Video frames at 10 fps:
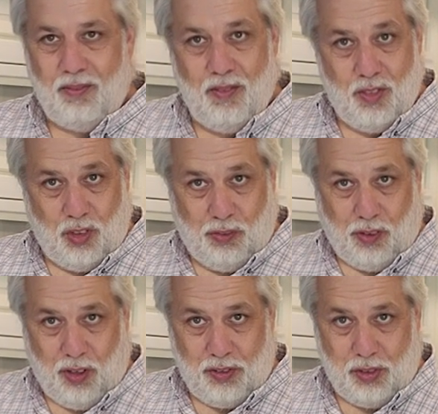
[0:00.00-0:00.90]
So
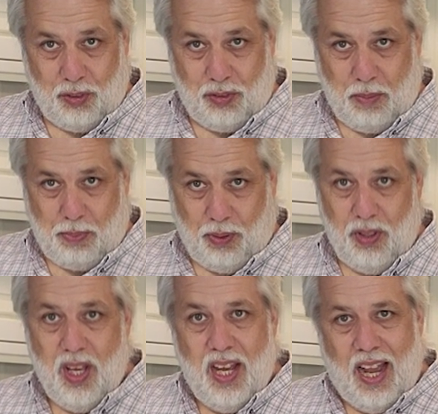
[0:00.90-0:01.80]
far, so simple.
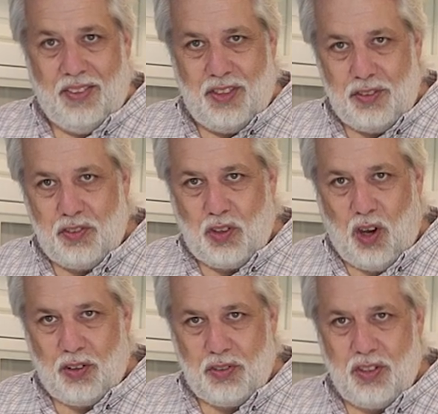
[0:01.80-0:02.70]
And this
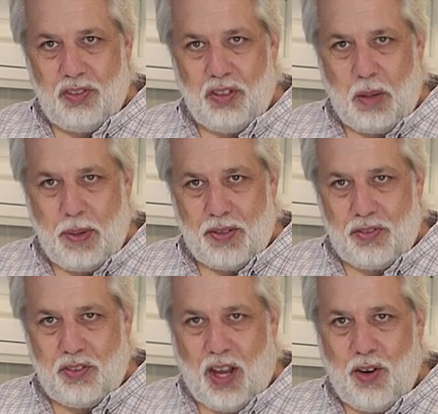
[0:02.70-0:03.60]
sauce, this is gonna be a
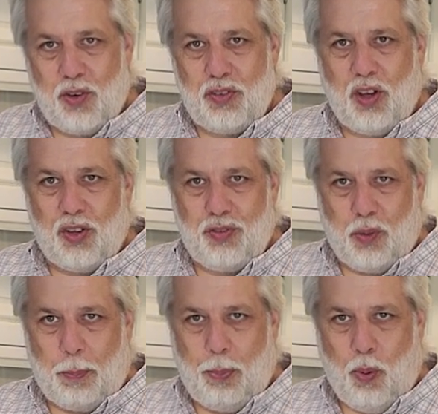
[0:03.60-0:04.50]
cider sauce for
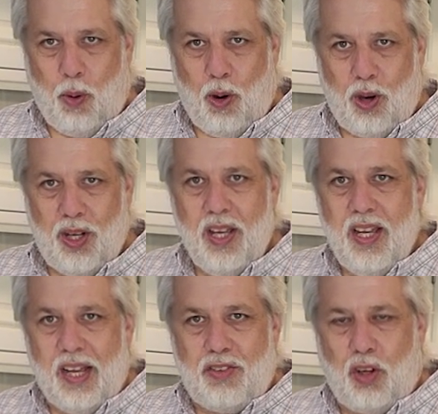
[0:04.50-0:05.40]
pork.
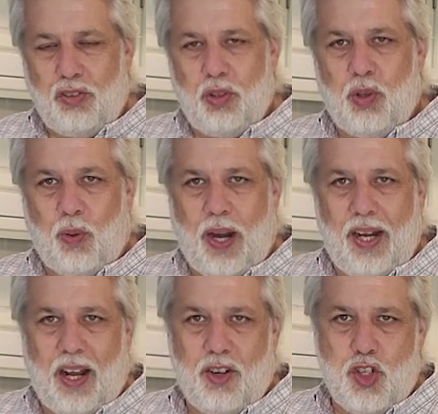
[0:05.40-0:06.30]
It's also great
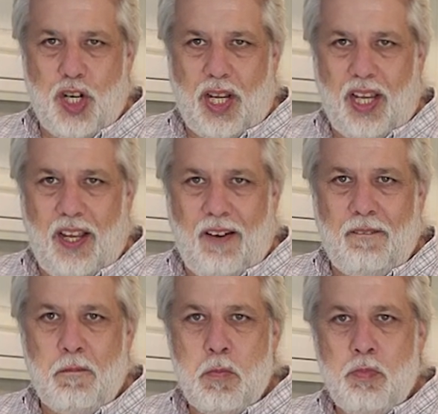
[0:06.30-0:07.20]
on
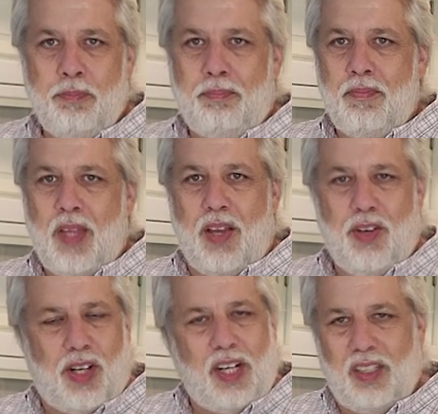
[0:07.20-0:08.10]
chicken.
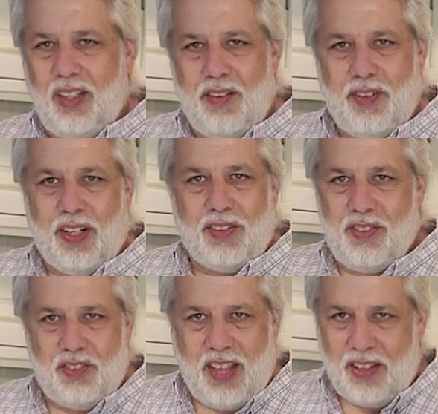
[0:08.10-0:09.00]
You're gonna love it. It
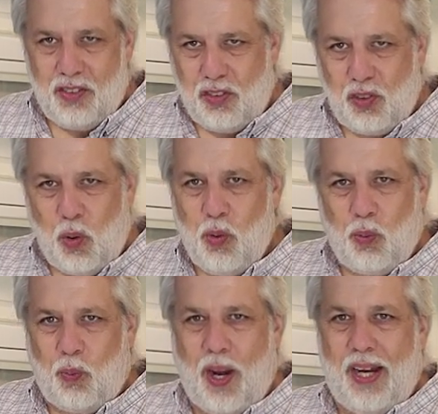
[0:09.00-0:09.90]
tastes so
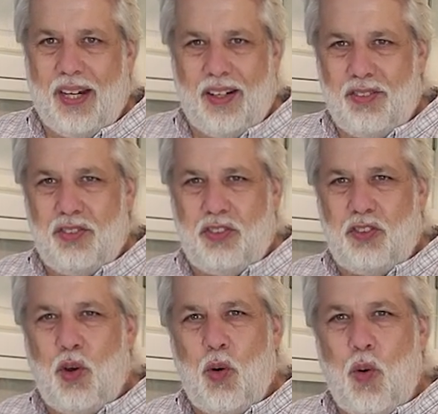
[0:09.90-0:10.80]
great and it's
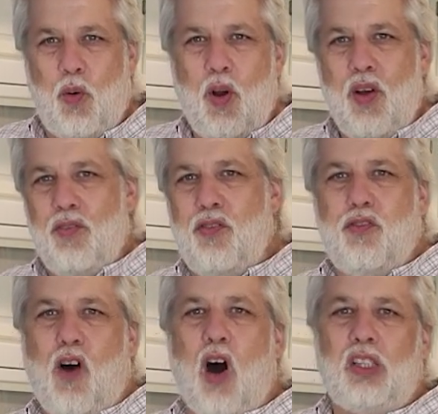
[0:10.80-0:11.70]
so
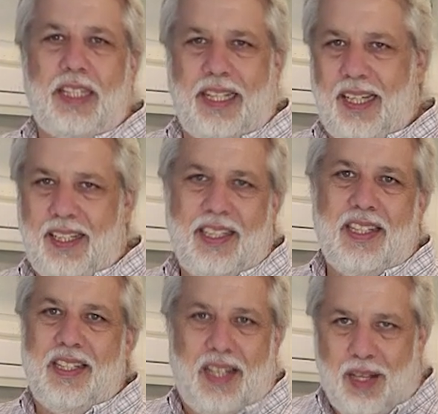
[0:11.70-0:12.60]
fall-y.
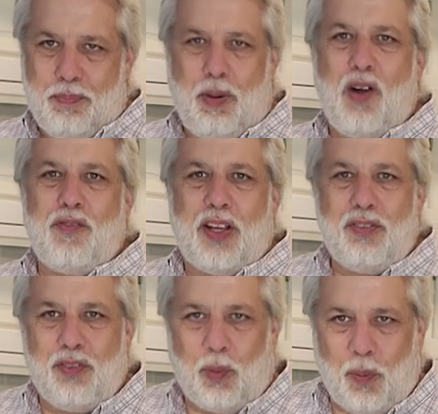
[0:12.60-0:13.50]
Perfect
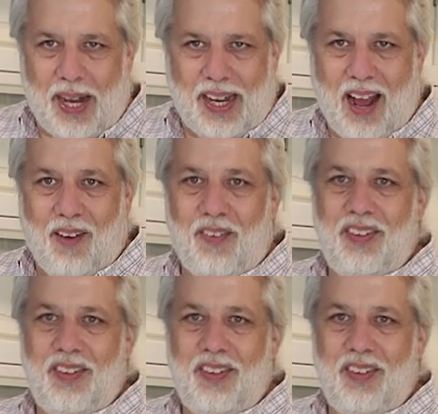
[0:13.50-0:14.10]
for right now.